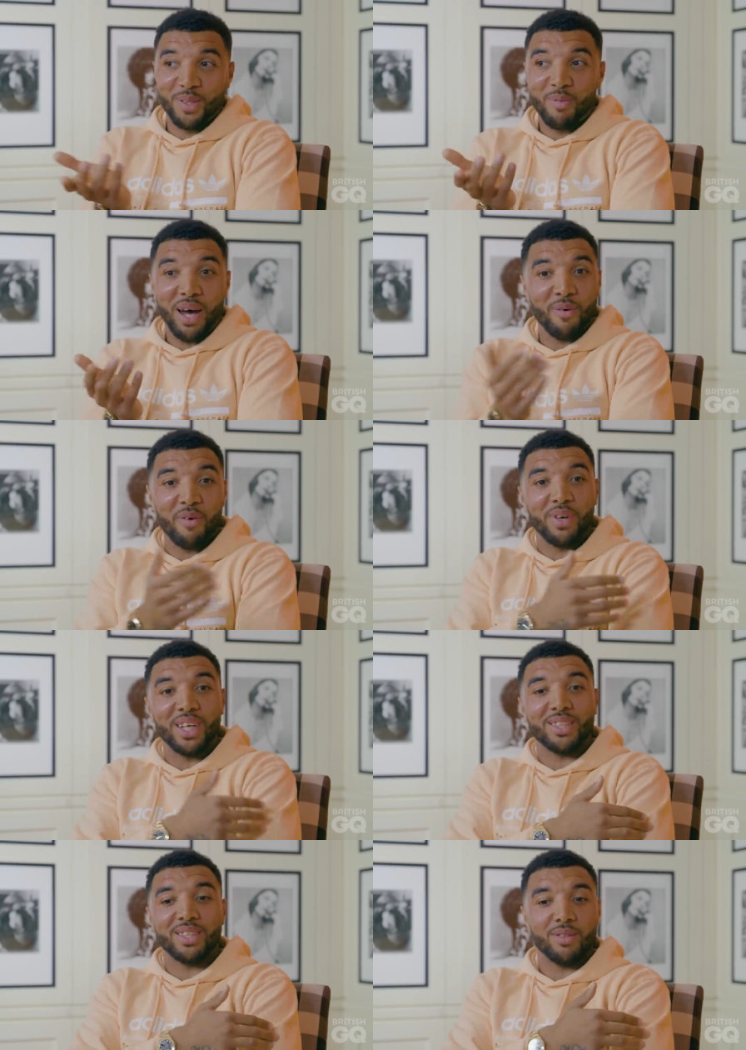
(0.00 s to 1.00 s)
matter whether
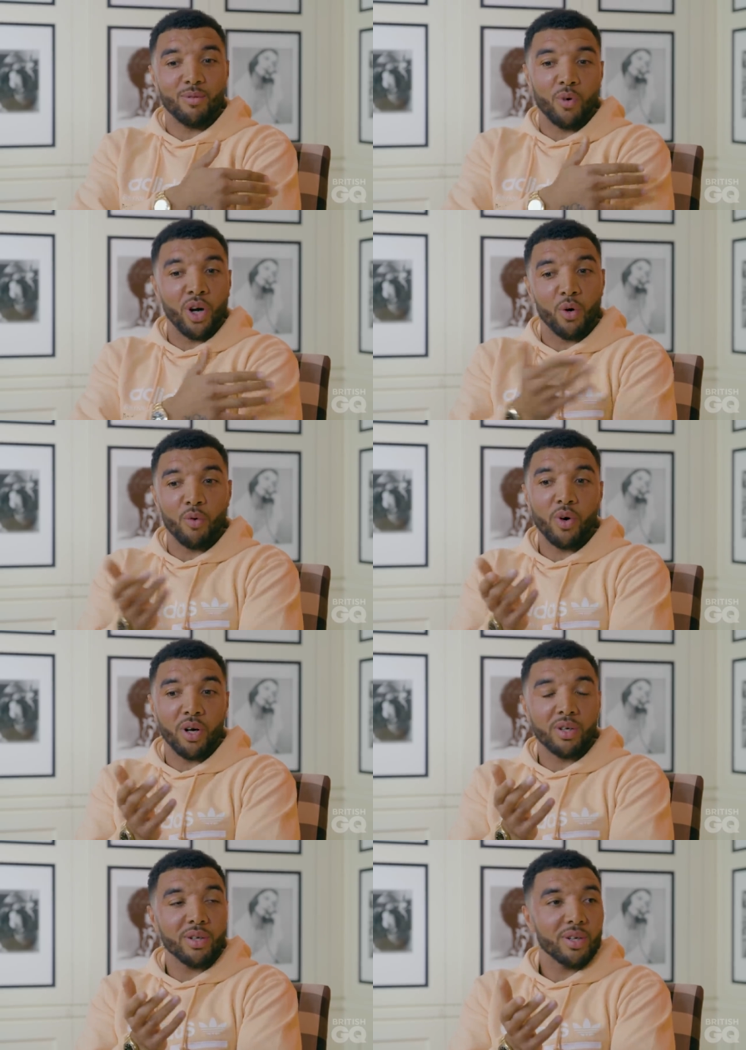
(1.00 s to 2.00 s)
it's right or
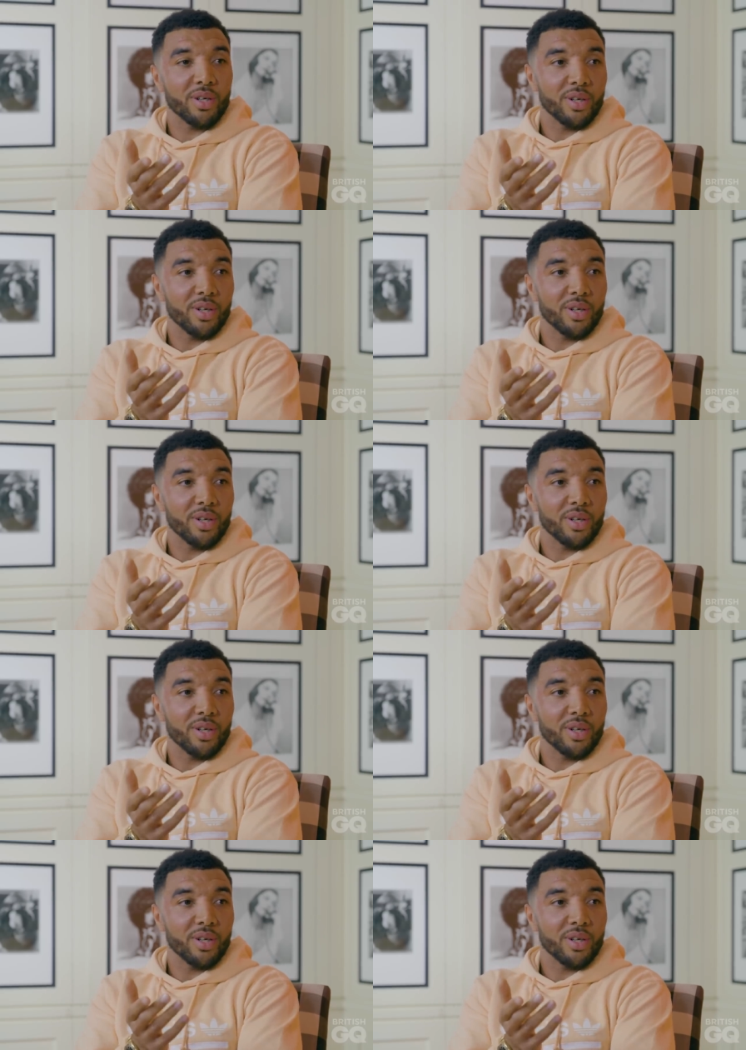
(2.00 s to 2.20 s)
wrong.